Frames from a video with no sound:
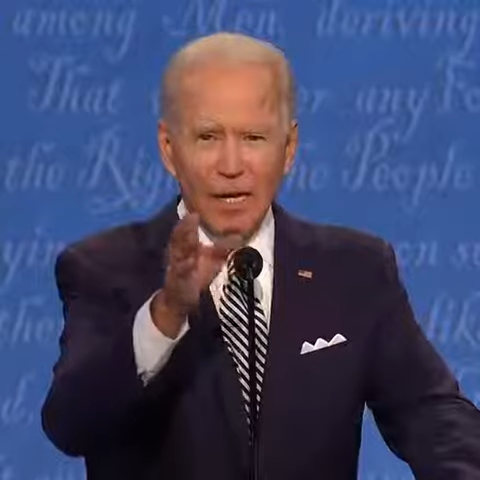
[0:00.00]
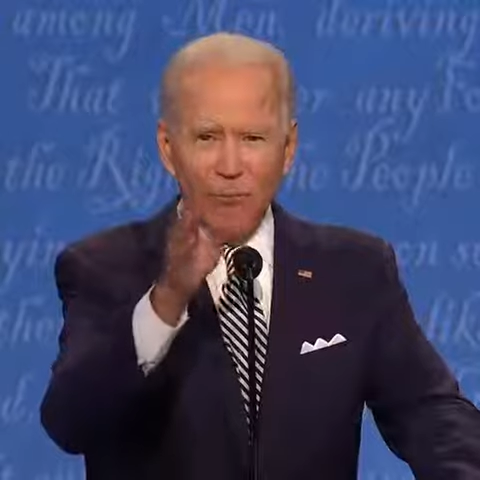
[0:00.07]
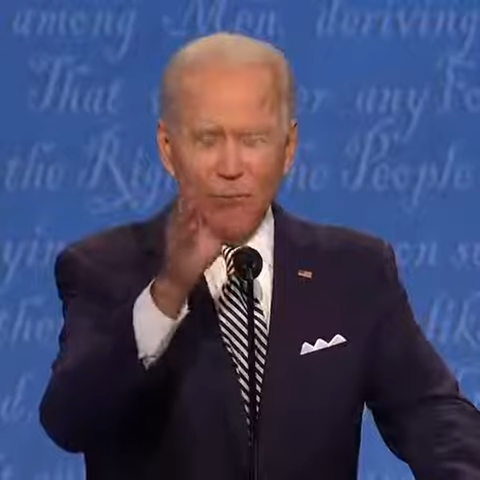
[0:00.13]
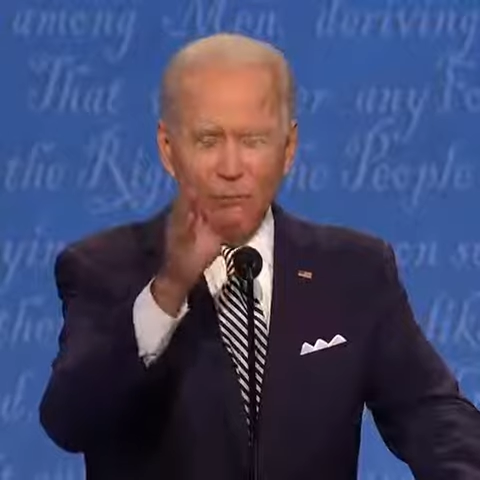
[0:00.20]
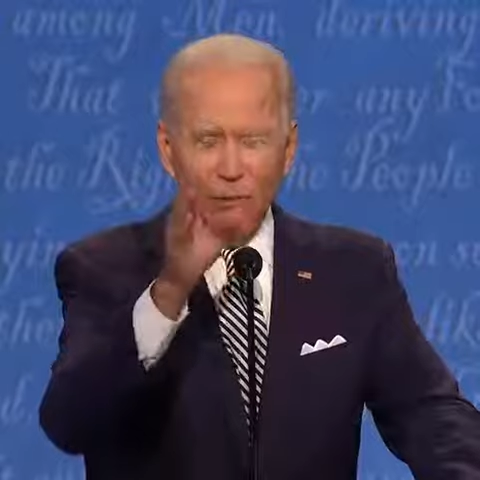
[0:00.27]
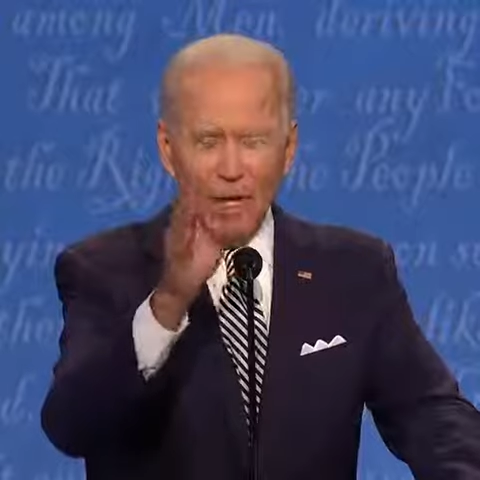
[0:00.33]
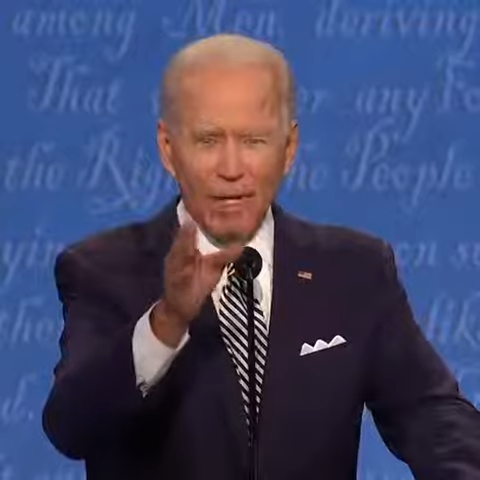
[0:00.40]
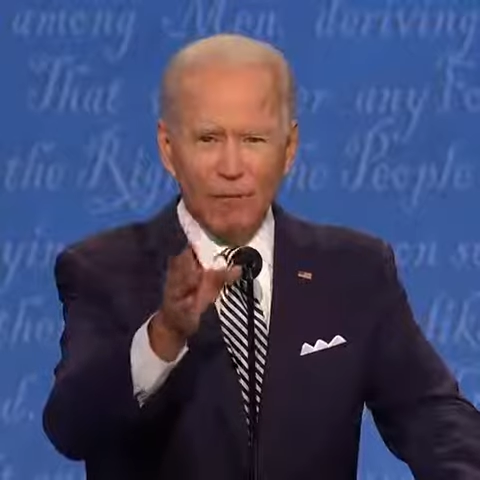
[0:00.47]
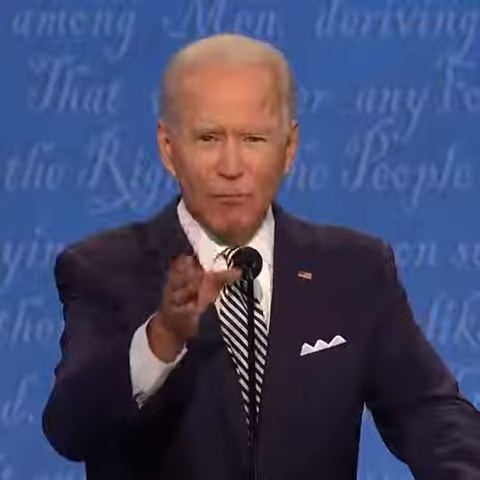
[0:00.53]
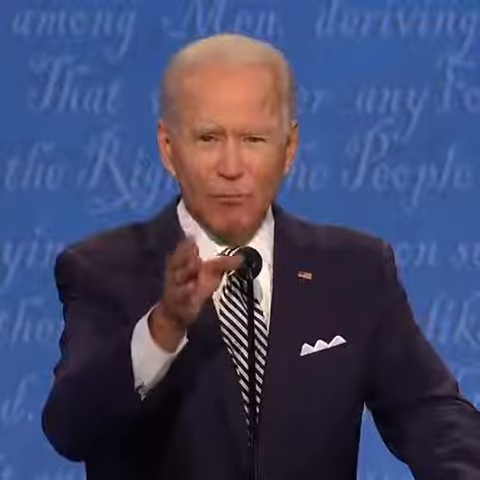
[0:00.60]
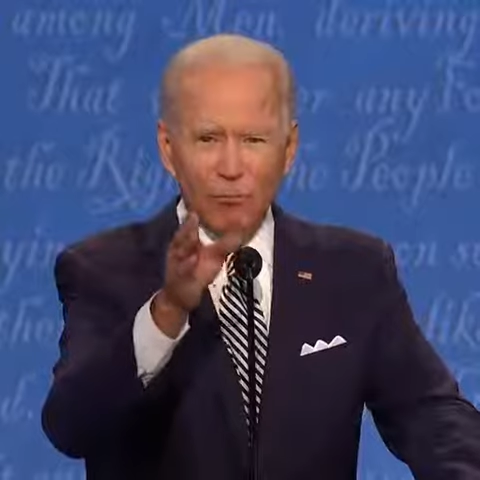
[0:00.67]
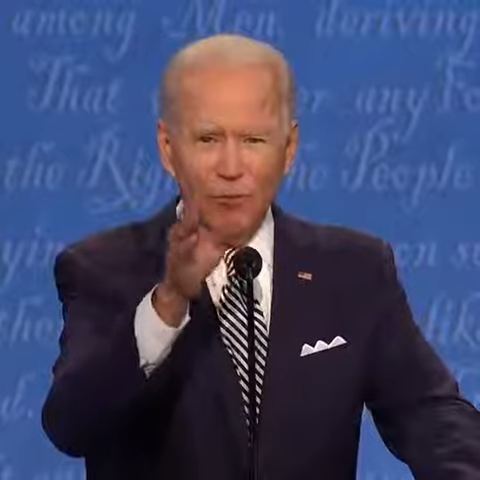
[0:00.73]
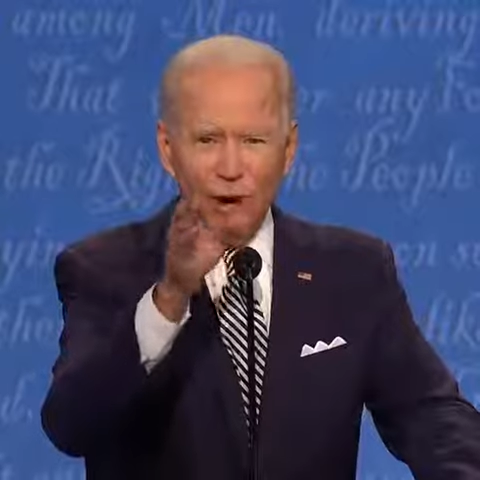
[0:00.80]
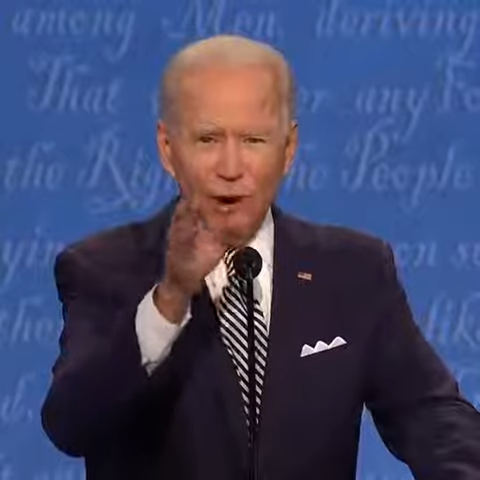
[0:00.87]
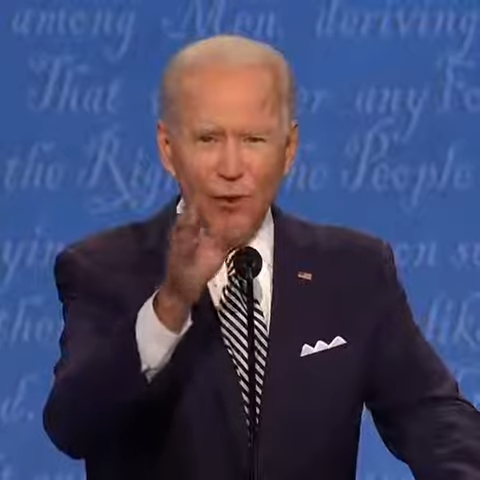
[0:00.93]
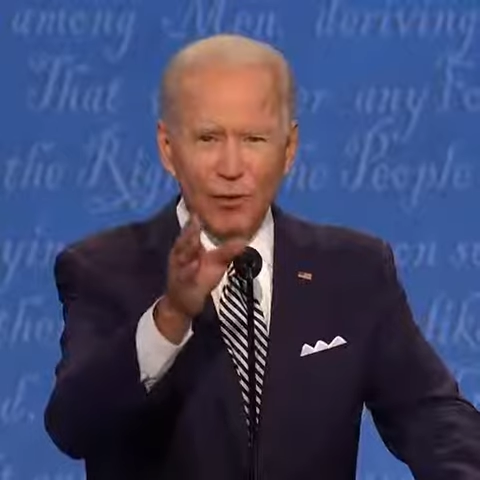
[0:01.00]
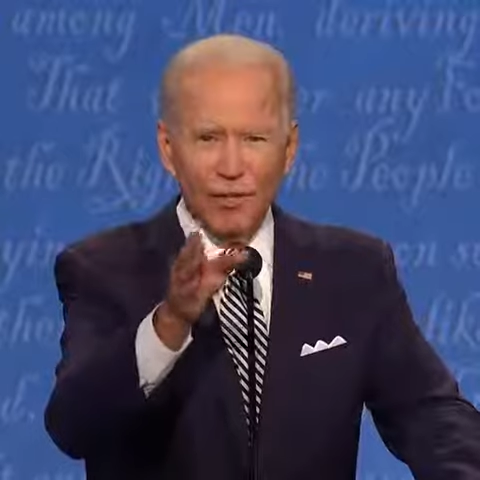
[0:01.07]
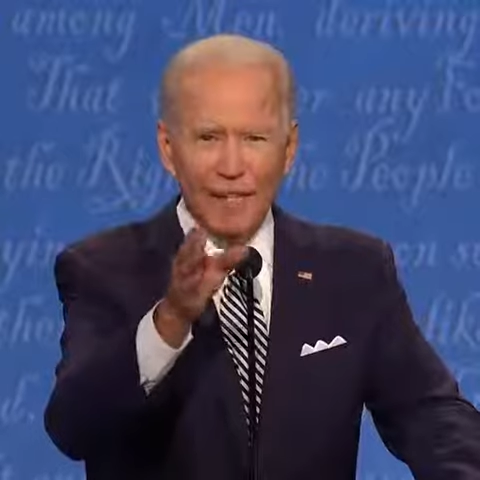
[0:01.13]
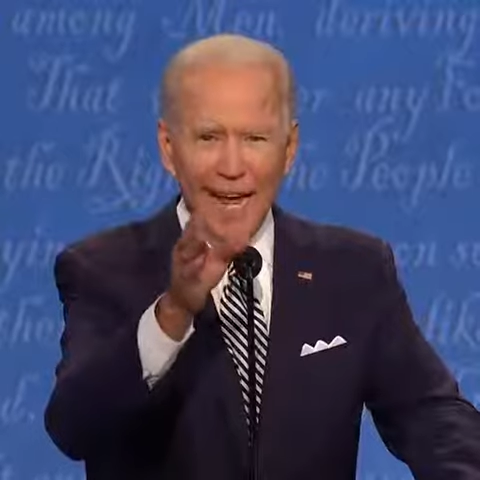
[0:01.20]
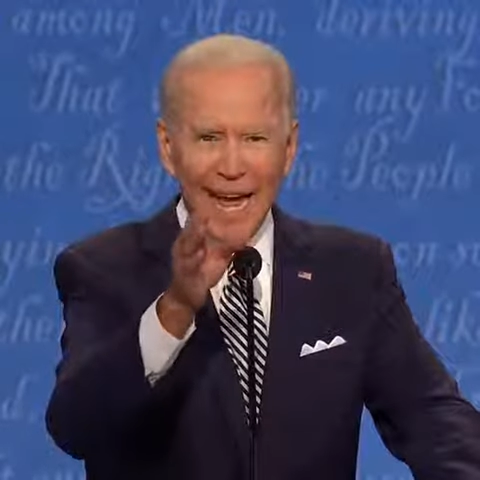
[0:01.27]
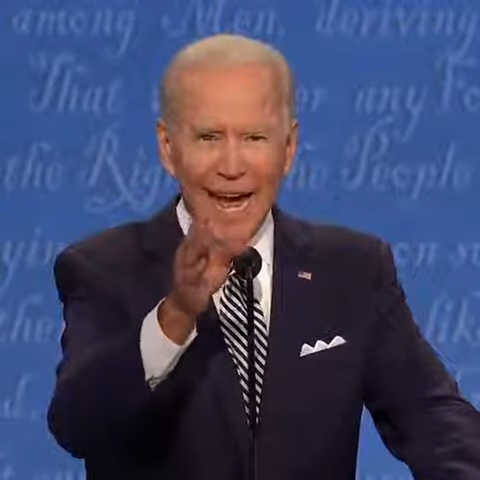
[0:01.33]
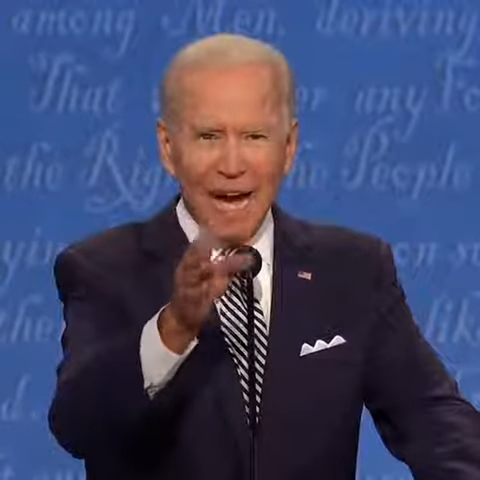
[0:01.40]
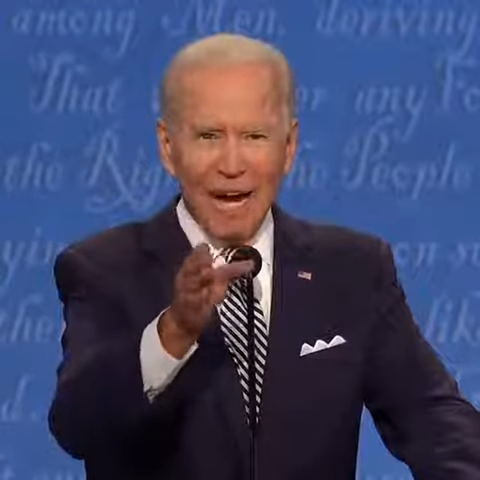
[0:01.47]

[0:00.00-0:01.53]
Vote now.